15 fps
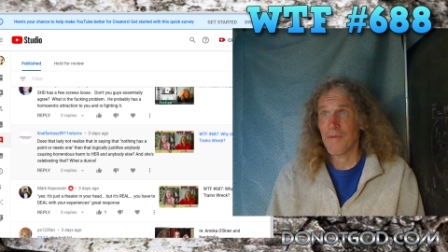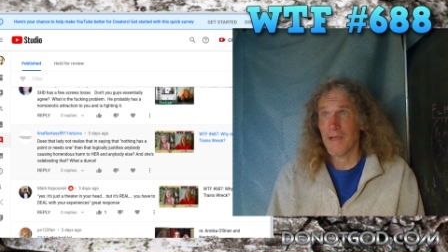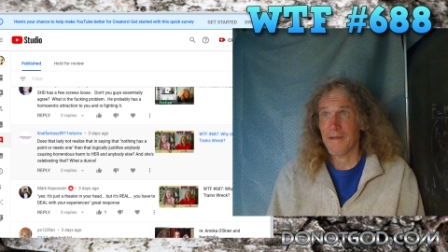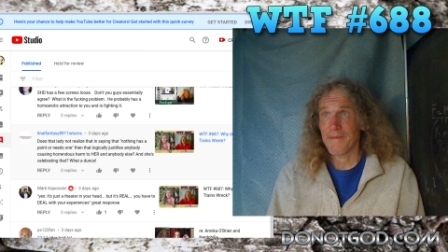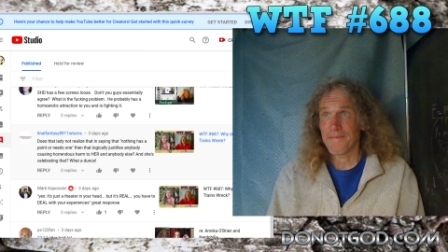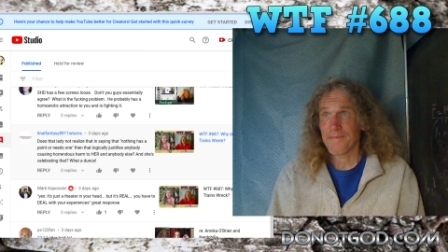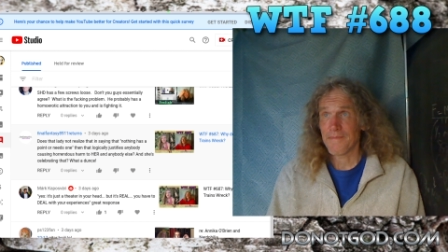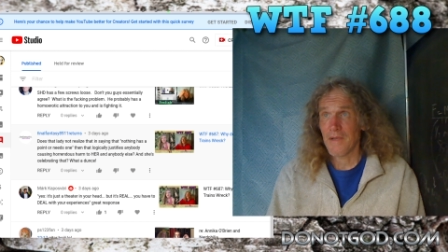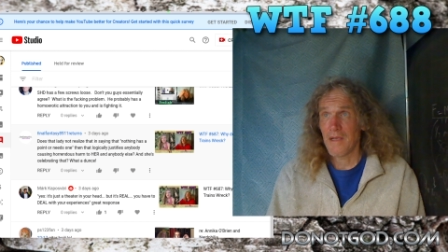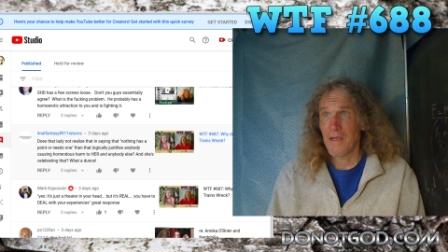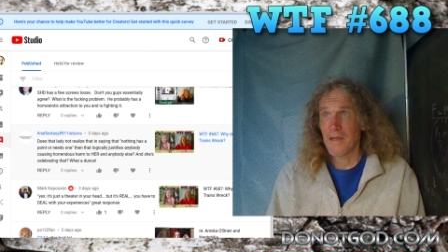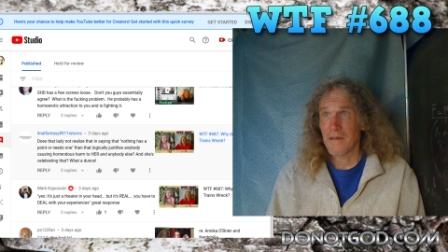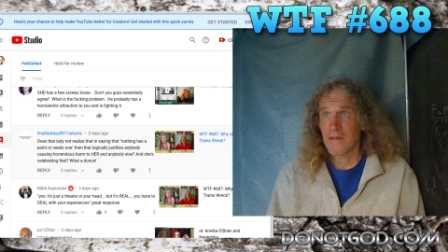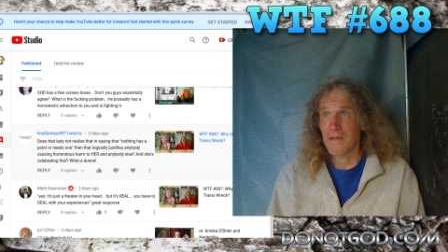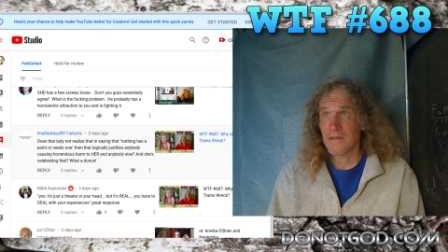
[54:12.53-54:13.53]
Anyway,
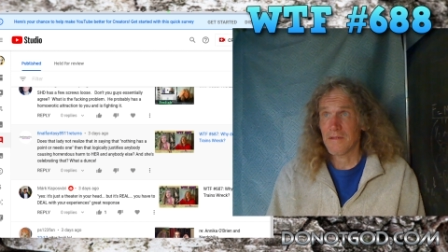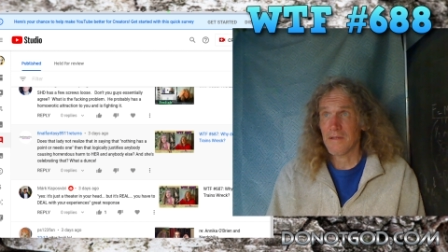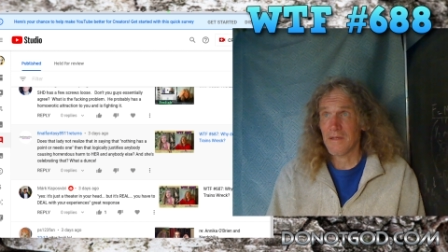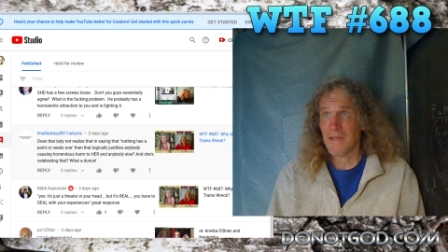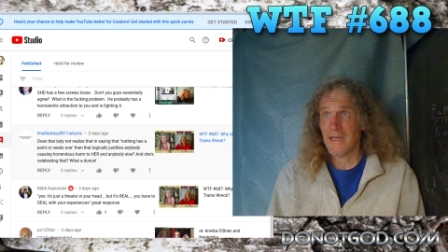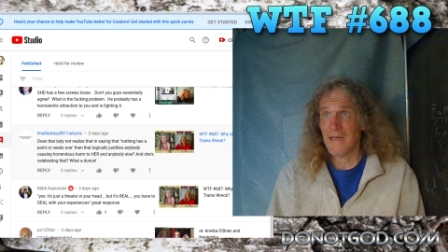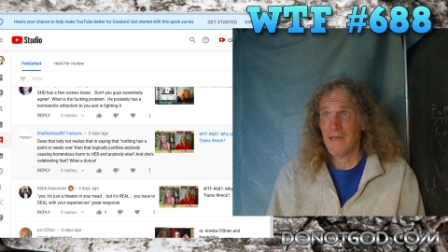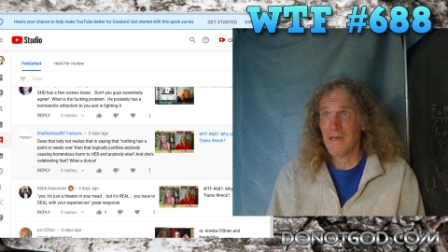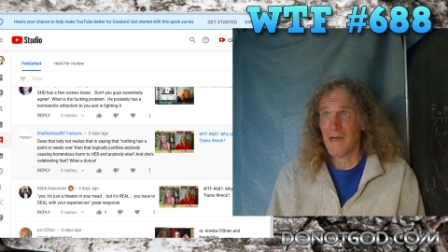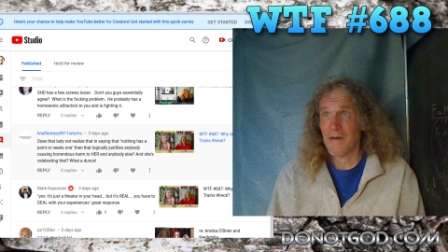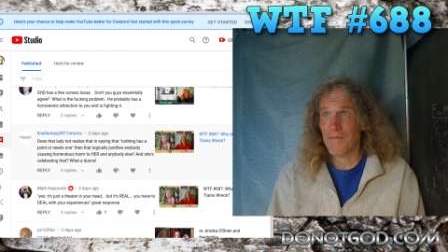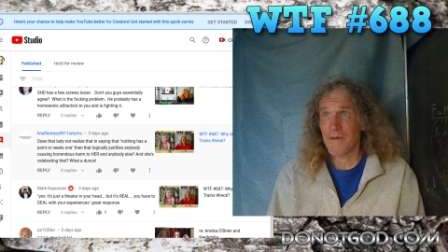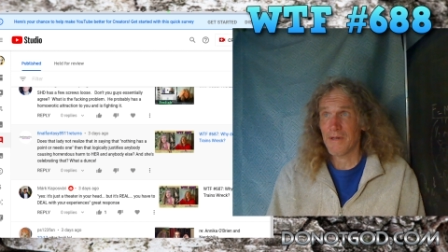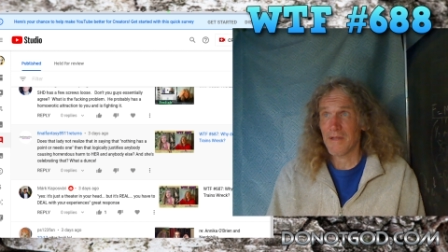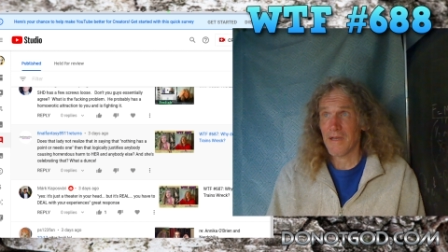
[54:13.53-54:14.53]
does the lady
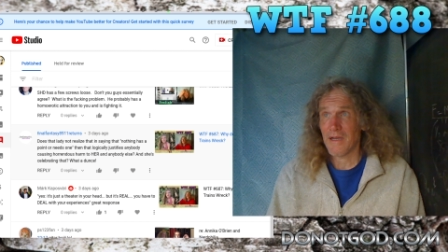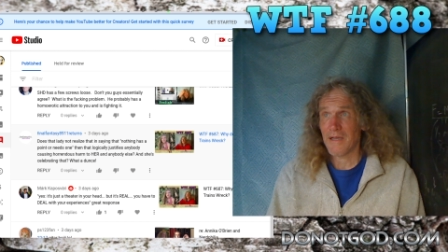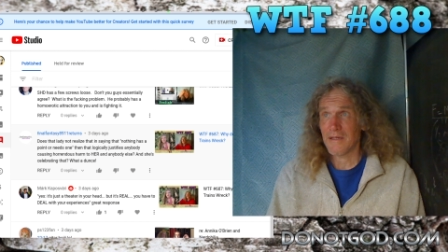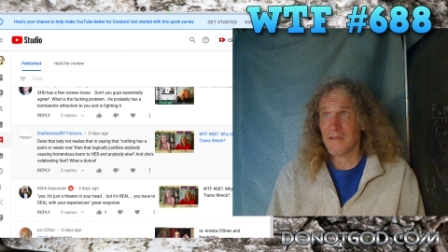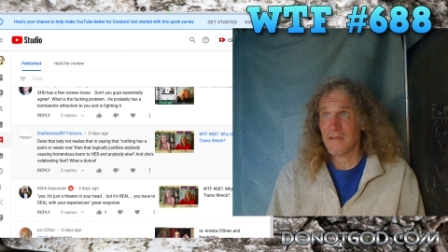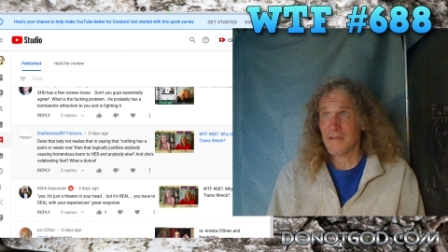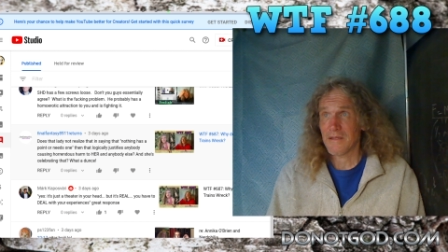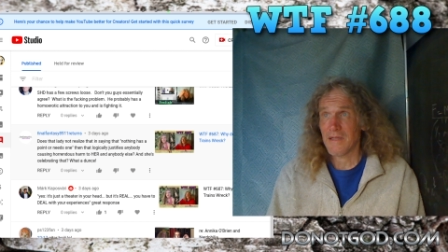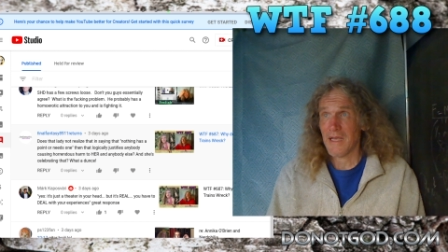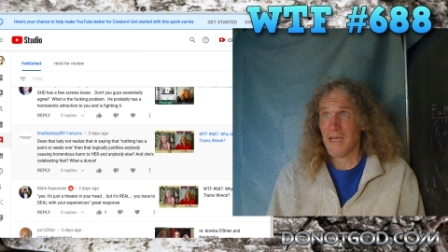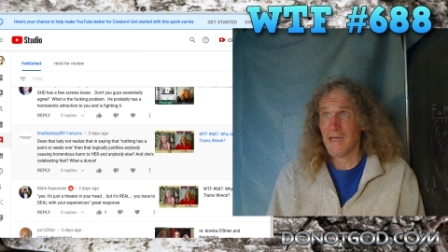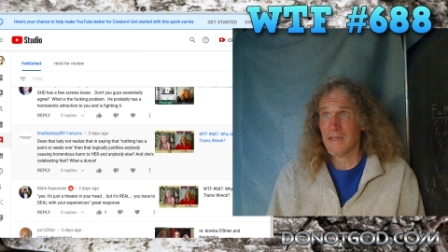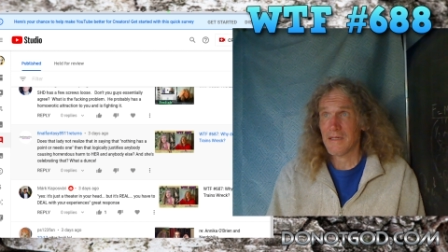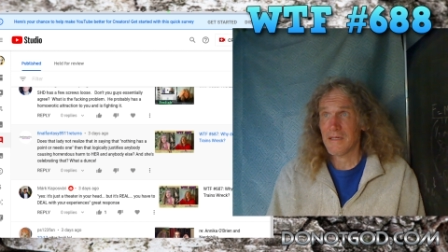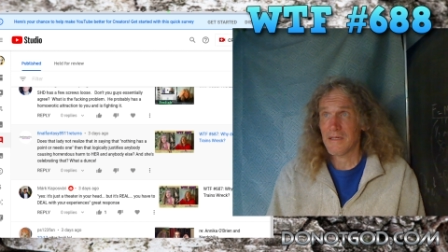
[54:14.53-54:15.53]
not realize
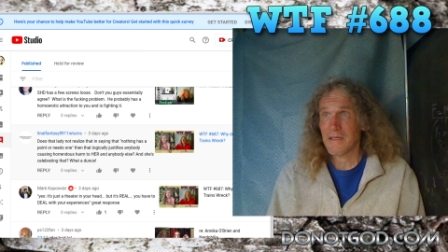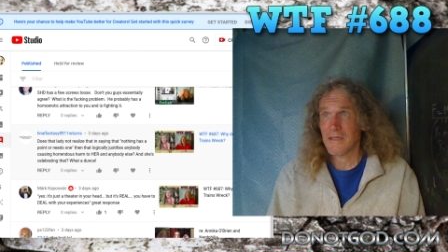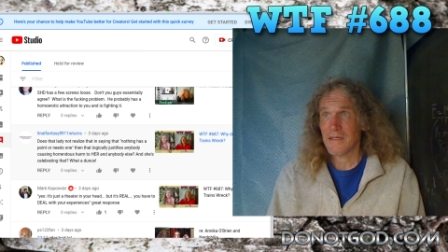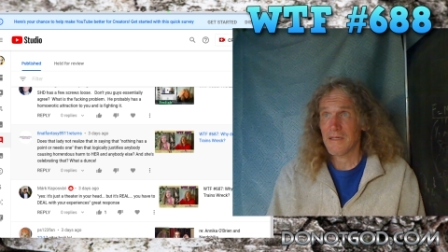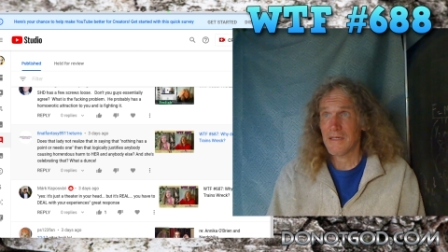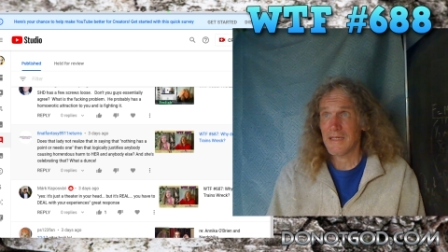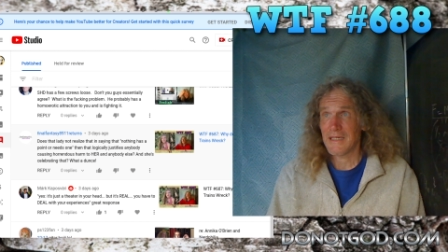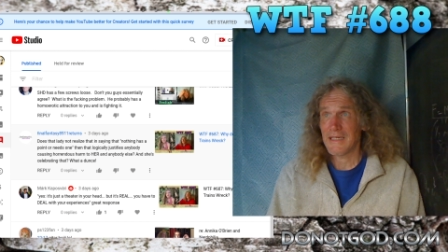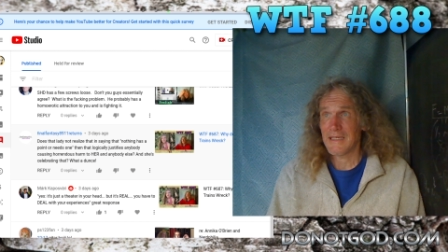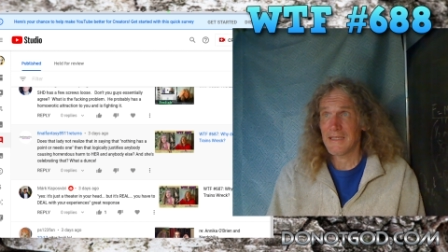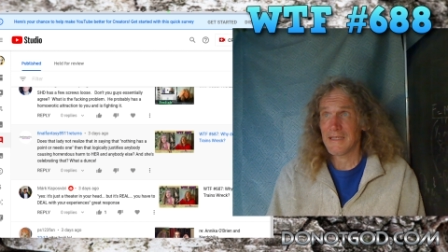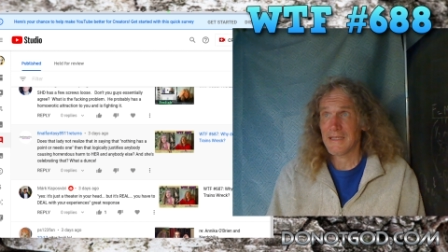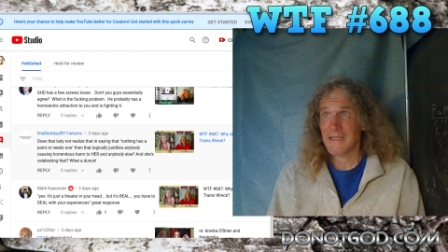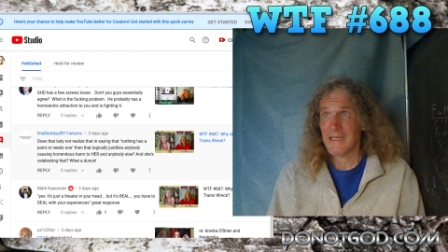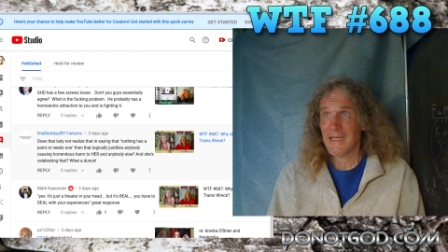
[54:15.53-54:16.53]
that
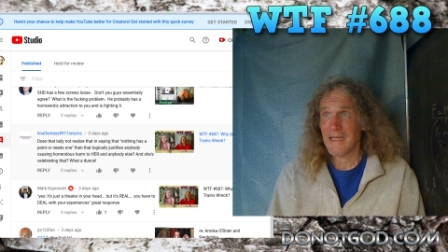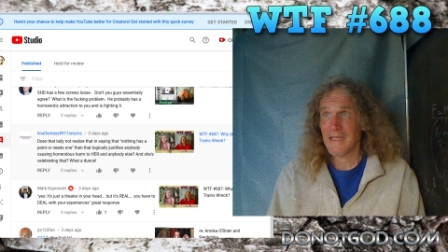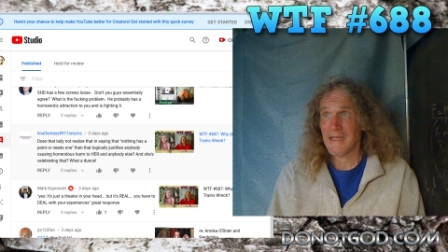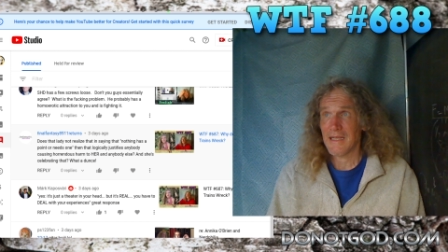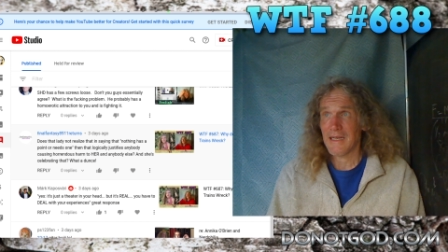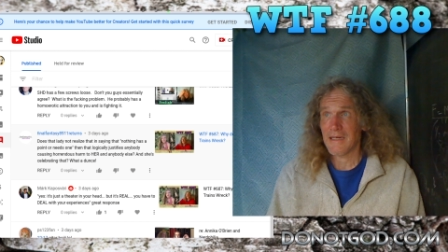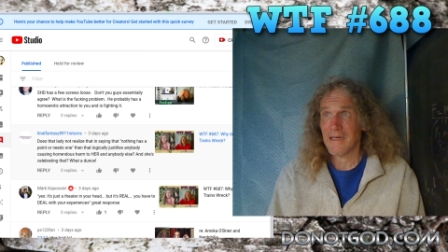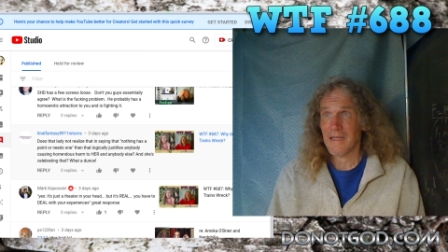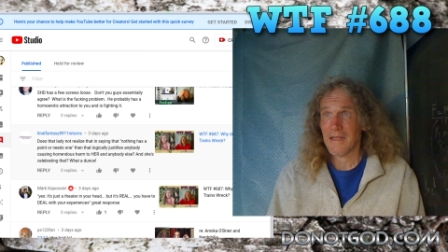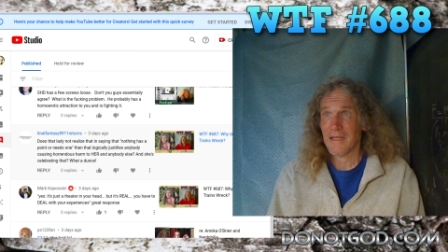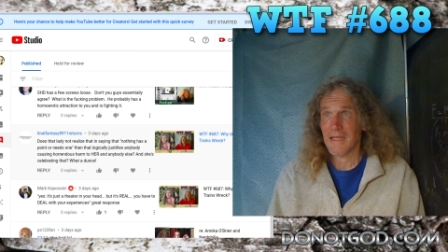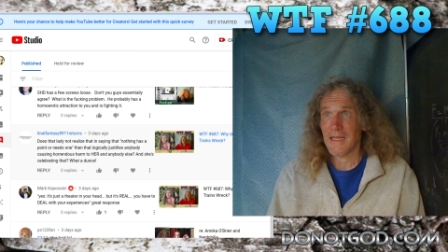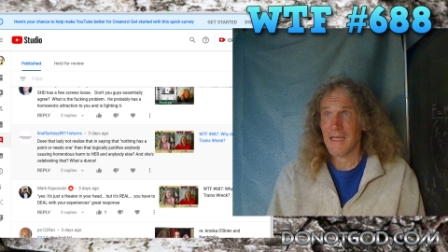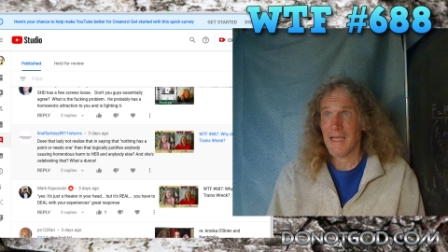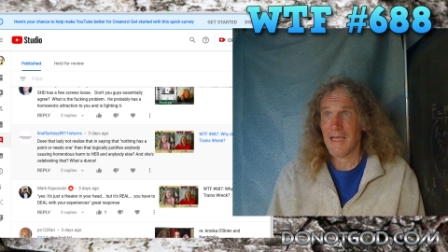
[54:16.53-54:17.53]
in saying that
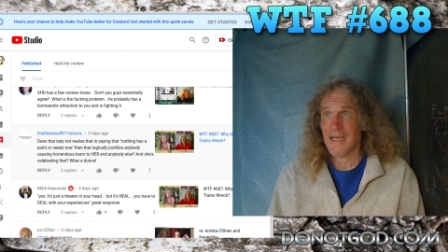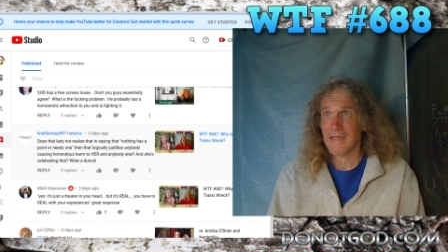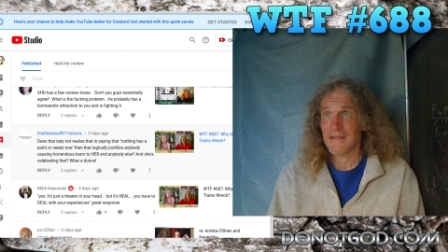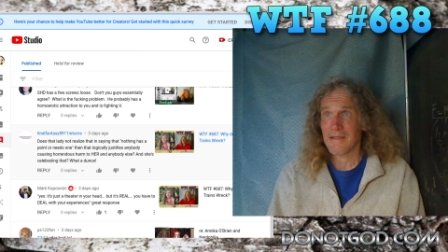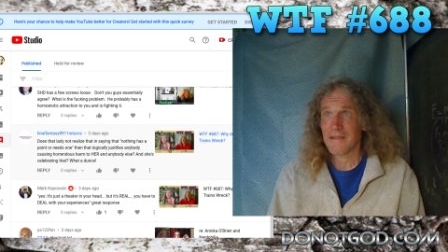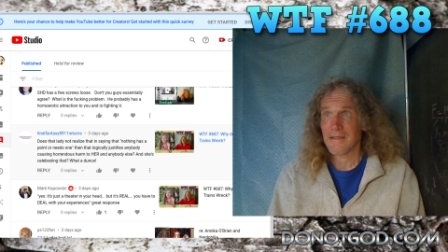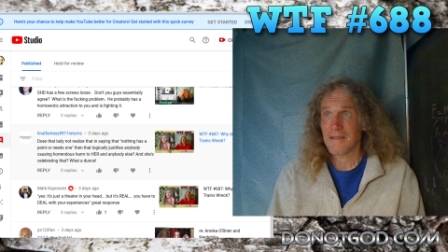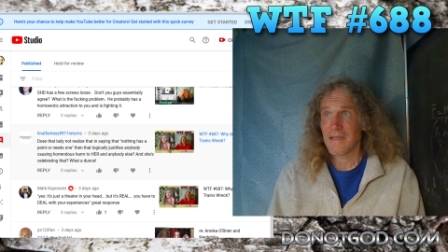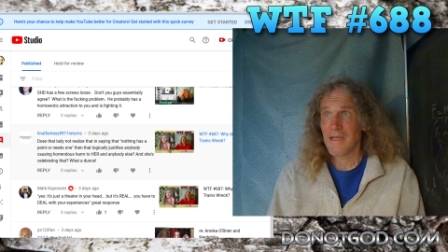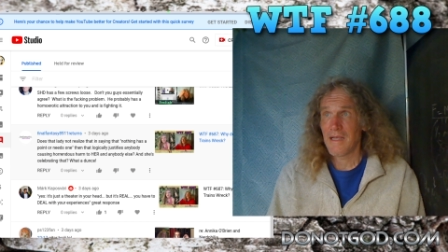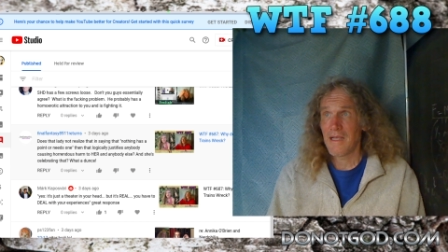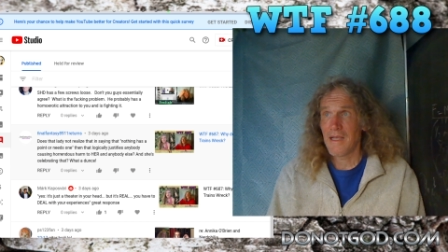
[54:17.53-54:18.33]
nothing has